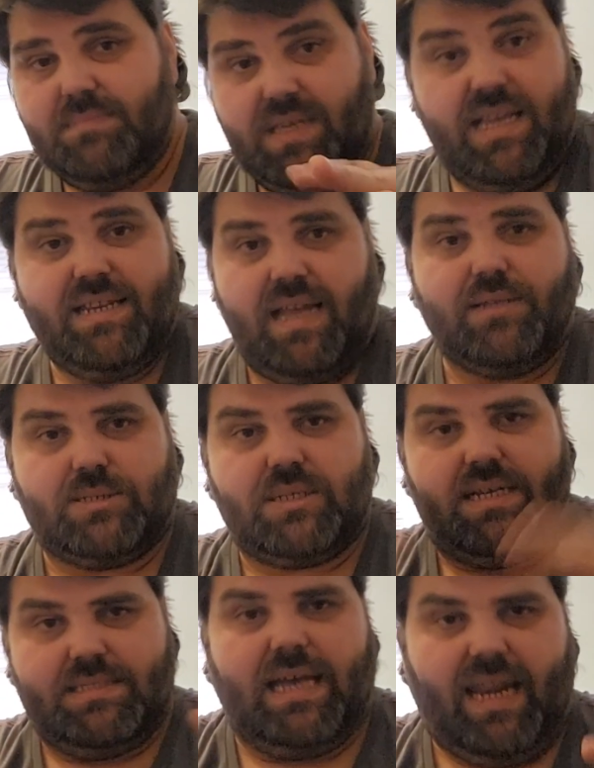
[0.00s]
he announced
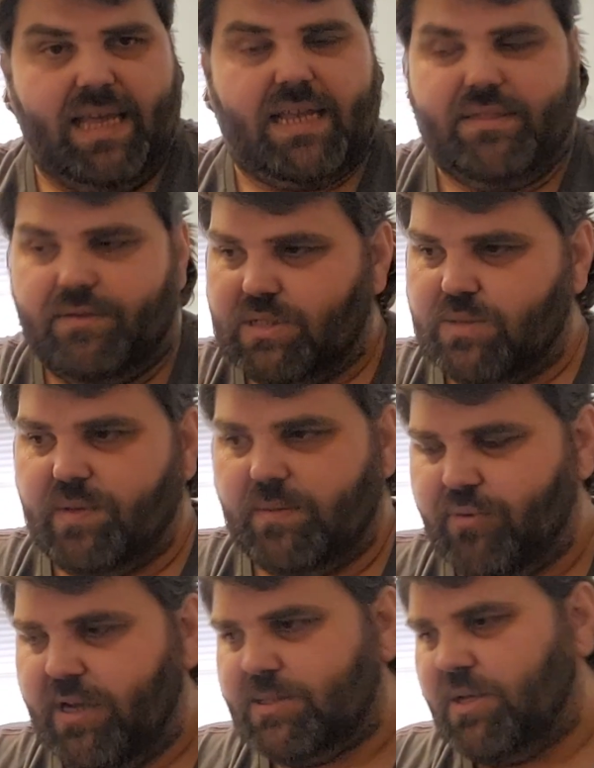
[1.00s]
Titanic, and there was this
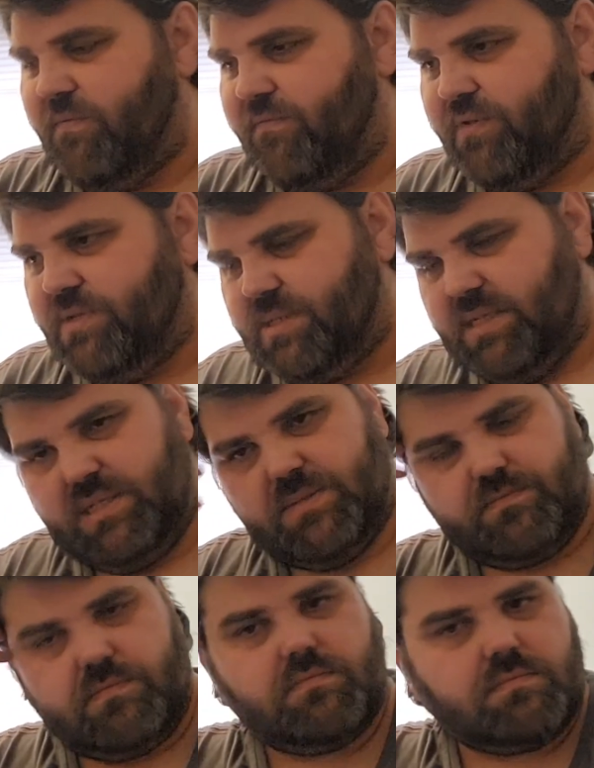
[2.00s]
big press conference, and
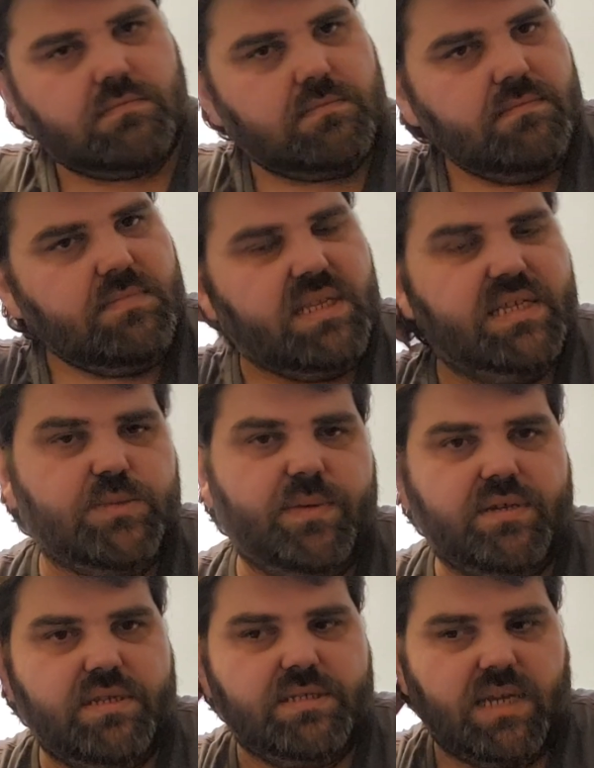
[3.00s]
he's
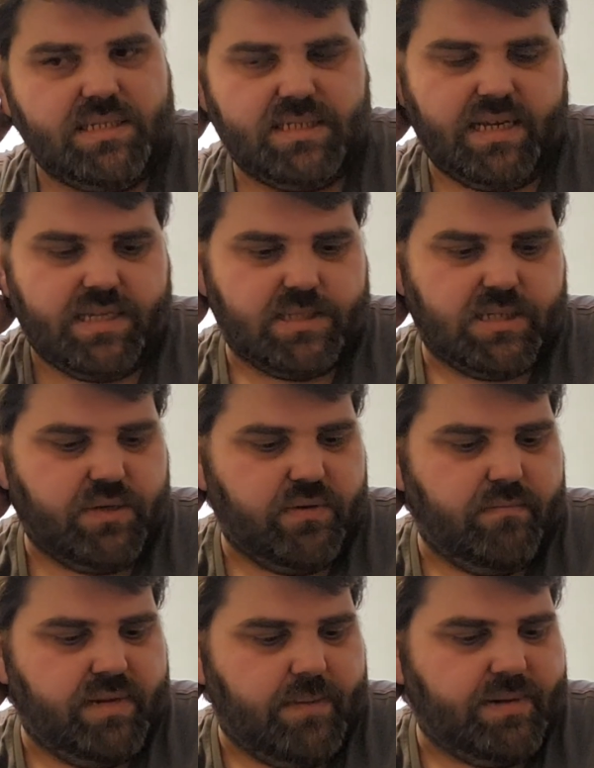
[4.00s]
building Titanic II,
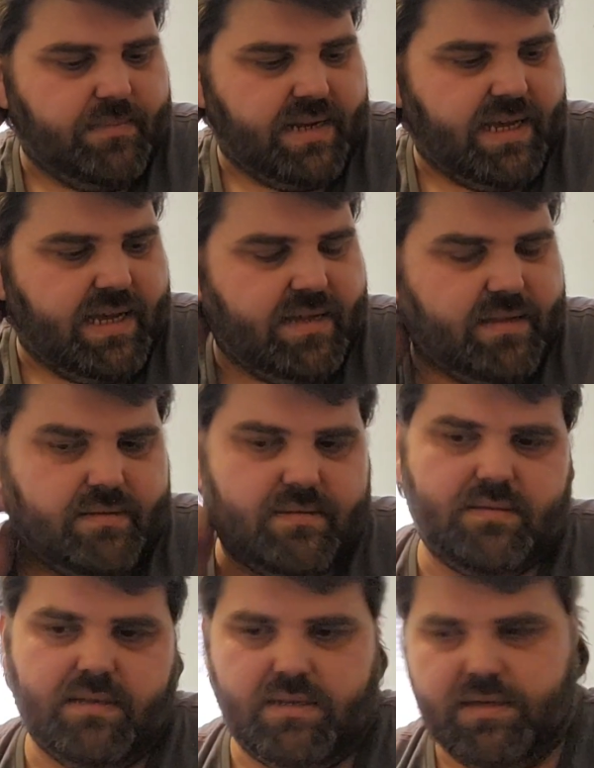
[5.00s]
and blah blah blah,
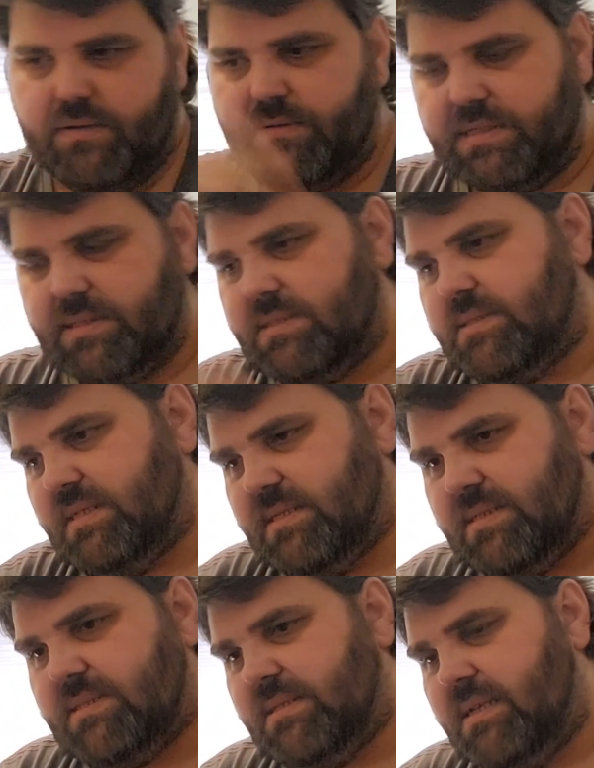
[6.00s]
and
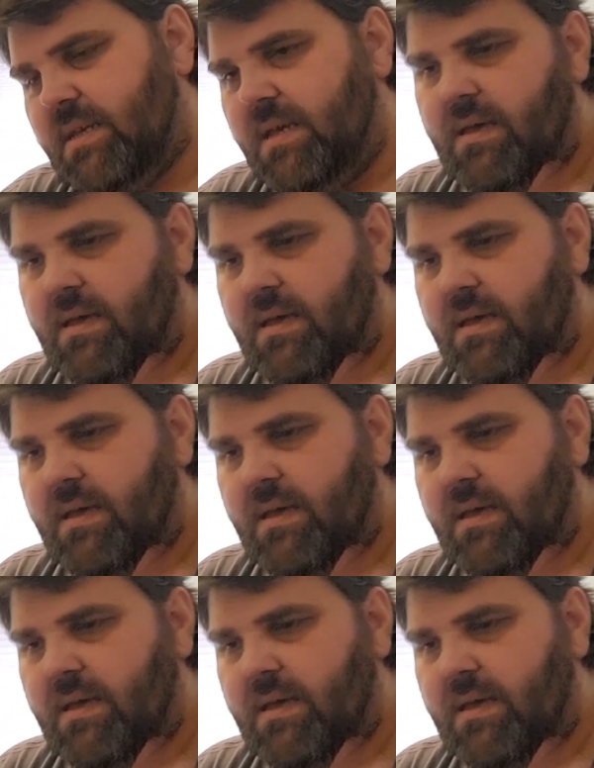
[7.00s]
it's